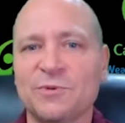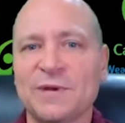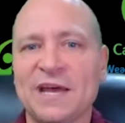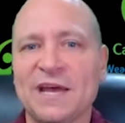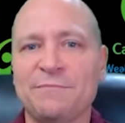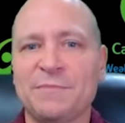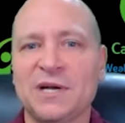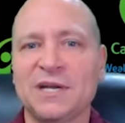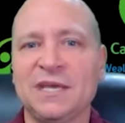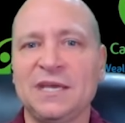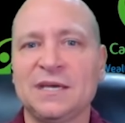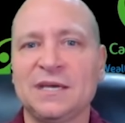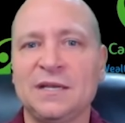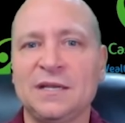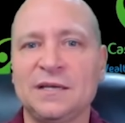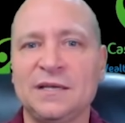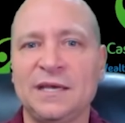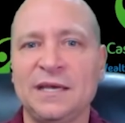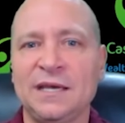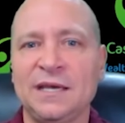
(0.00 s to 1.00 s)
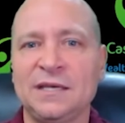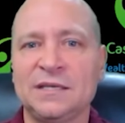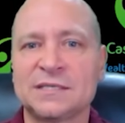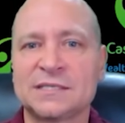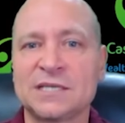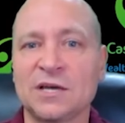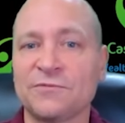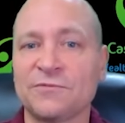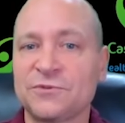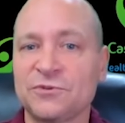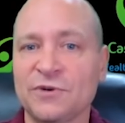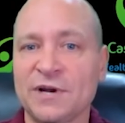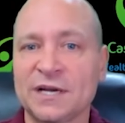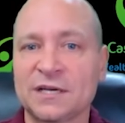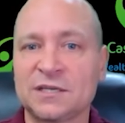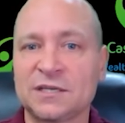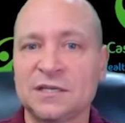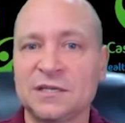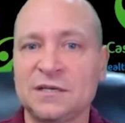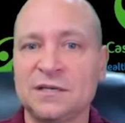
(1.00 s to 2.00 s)
have money in a
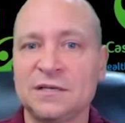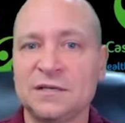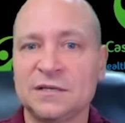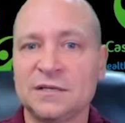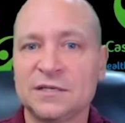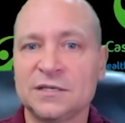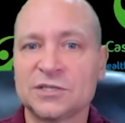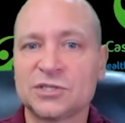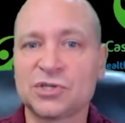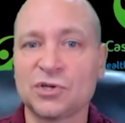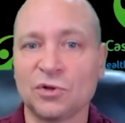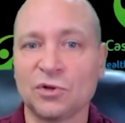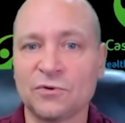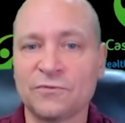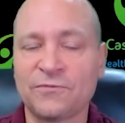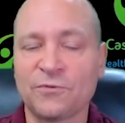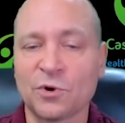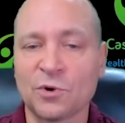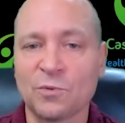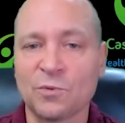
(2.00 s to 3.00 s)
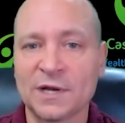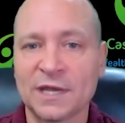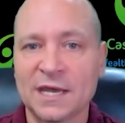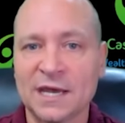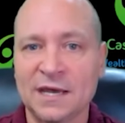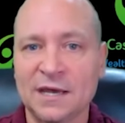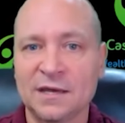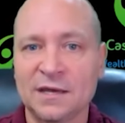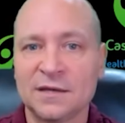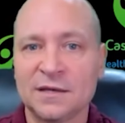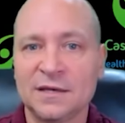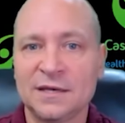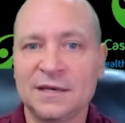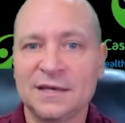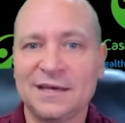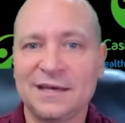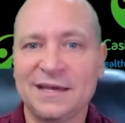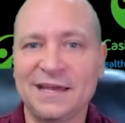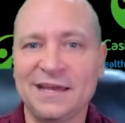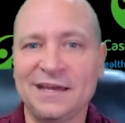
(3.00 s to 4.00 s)
self-directed solo 401k
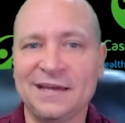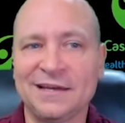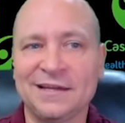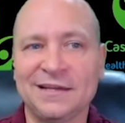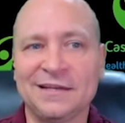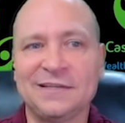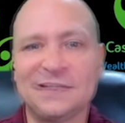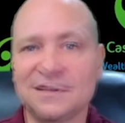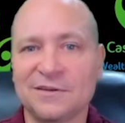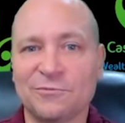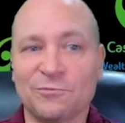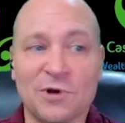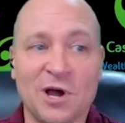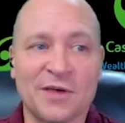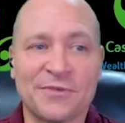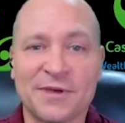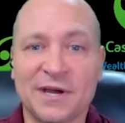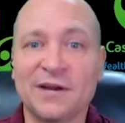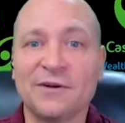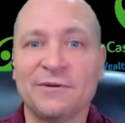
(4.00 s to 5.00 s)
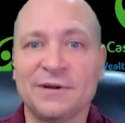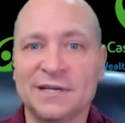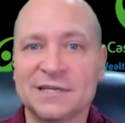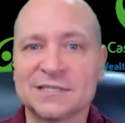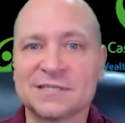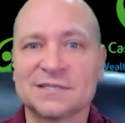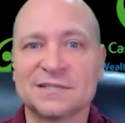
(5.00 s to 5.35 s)
and Roth IRAs